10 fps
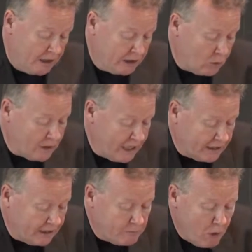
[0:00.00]
Now we
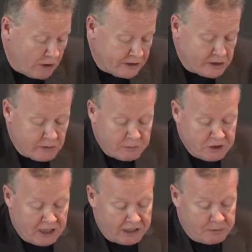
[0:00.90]
can get more
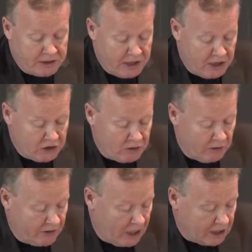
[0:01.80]
description and explanation
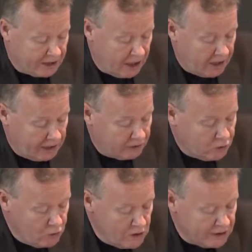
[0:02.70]
on the RDA
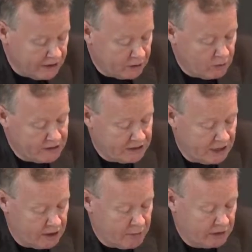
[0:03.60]
toolkit with its
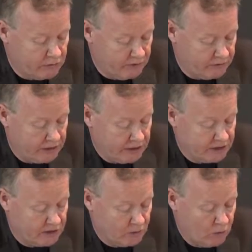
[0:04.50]
element
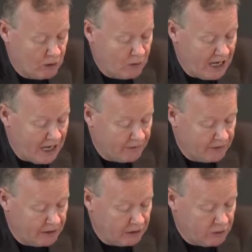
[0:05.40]
reference, where we have
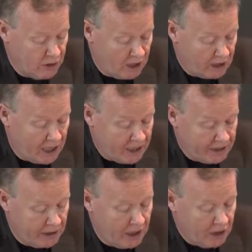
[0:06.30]
an
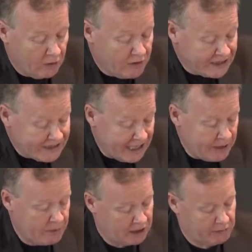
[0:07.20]
URI to the
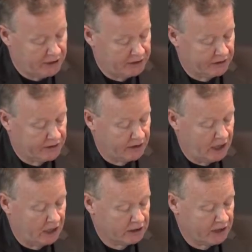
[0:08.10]
same element in the
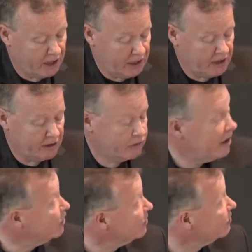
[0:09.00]
RDA
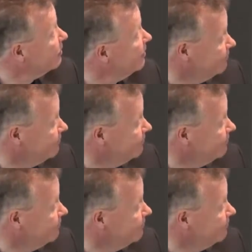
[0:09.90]
registry.